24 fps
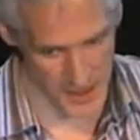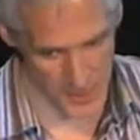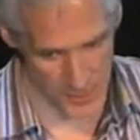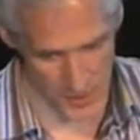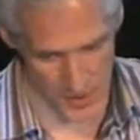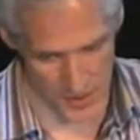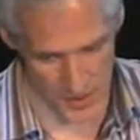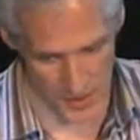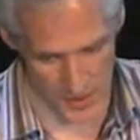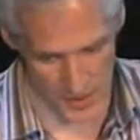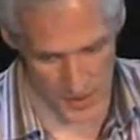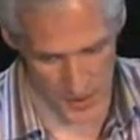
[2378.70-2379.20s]
the
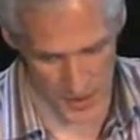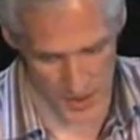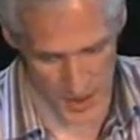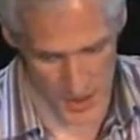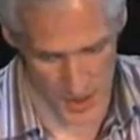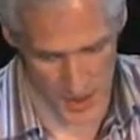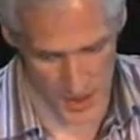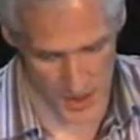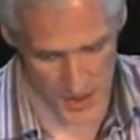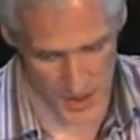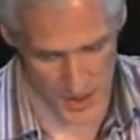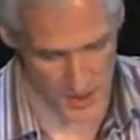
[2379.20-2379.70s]

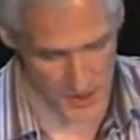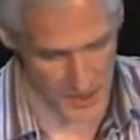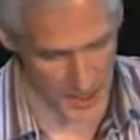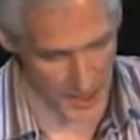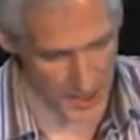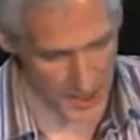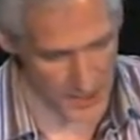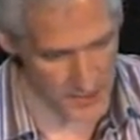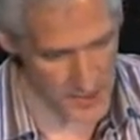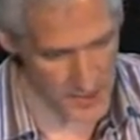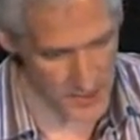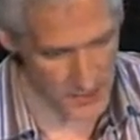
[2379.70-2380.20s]
practitioners are
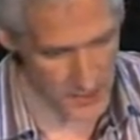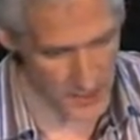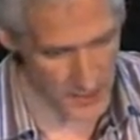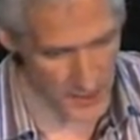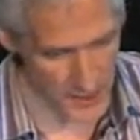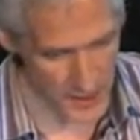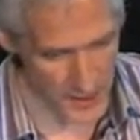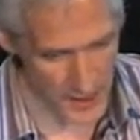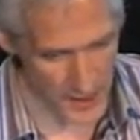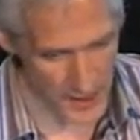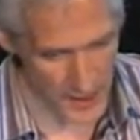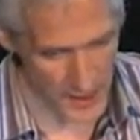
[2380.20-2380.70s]
daft.
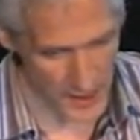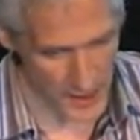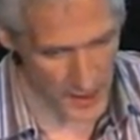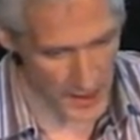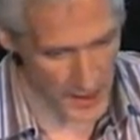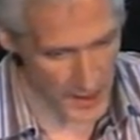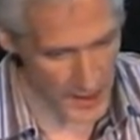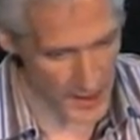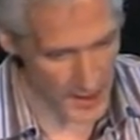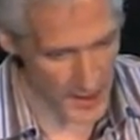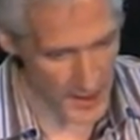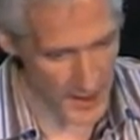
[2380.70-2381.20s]

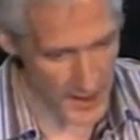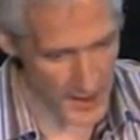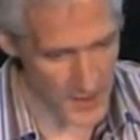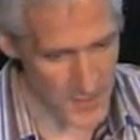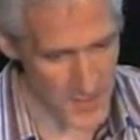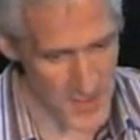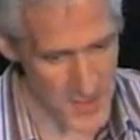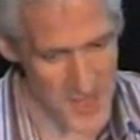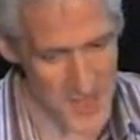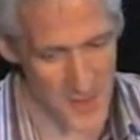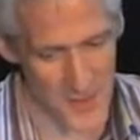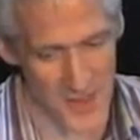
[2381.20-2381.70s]
Um,
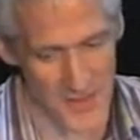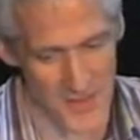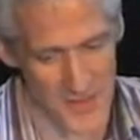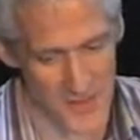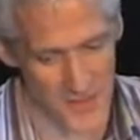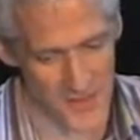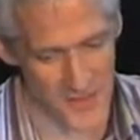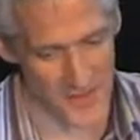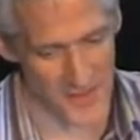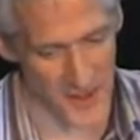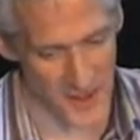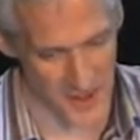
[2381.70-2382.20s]
so we have
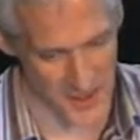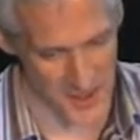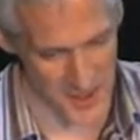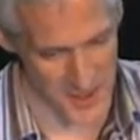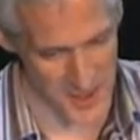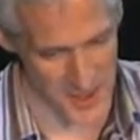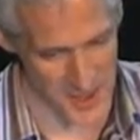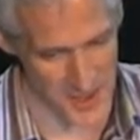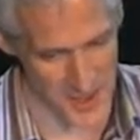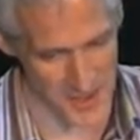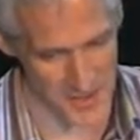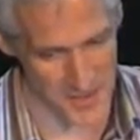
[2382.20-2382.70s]
different value
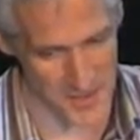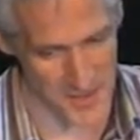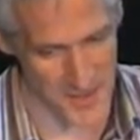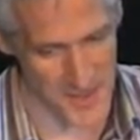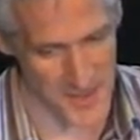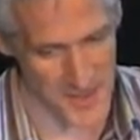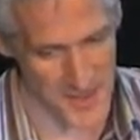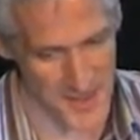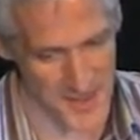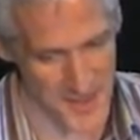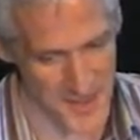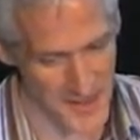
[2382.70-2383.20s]
systems.
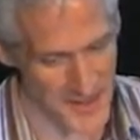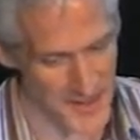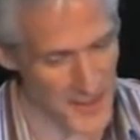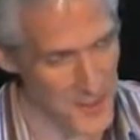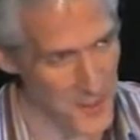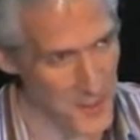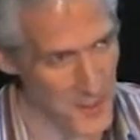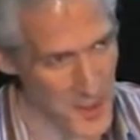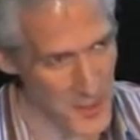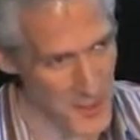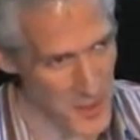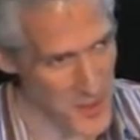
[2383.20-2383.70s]
You know,
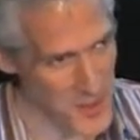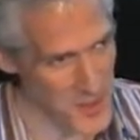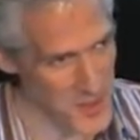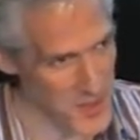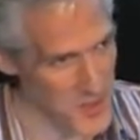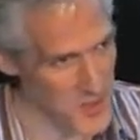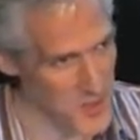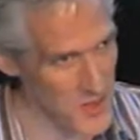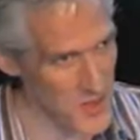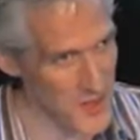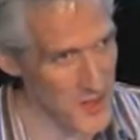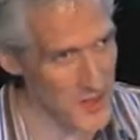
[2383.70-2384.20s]
one
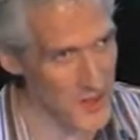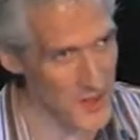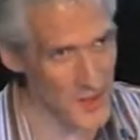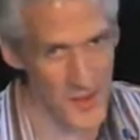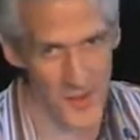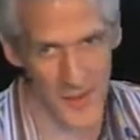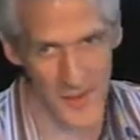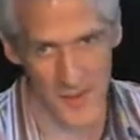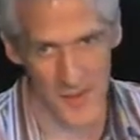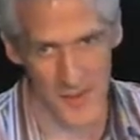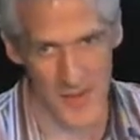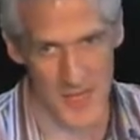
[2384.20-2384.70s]
person's rigor
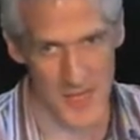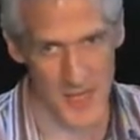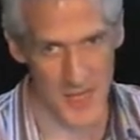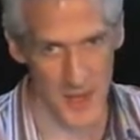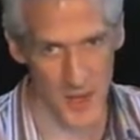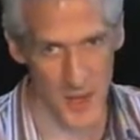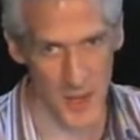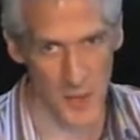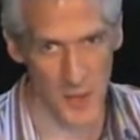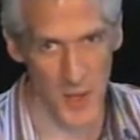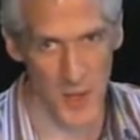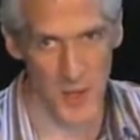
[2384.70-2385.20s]
is
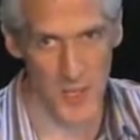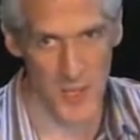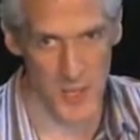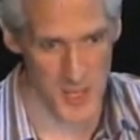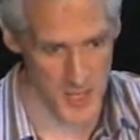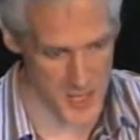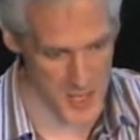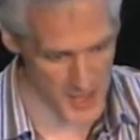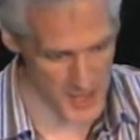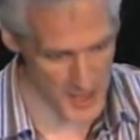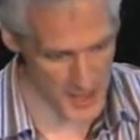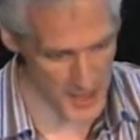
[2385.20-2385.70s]
another
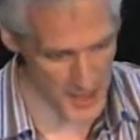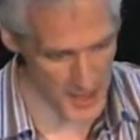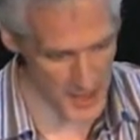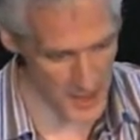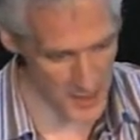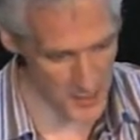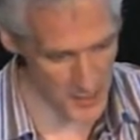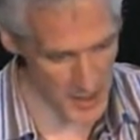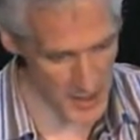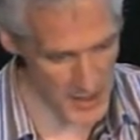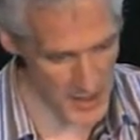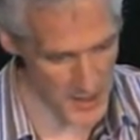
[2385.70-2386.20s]
person's uh,
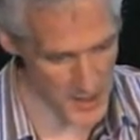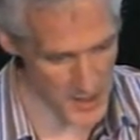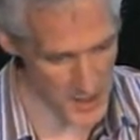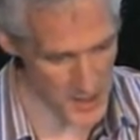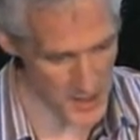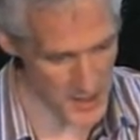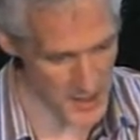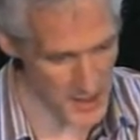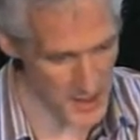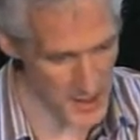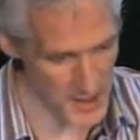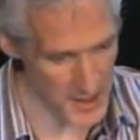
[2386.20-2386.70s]

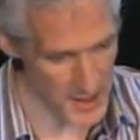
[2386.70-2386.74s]
pedantry.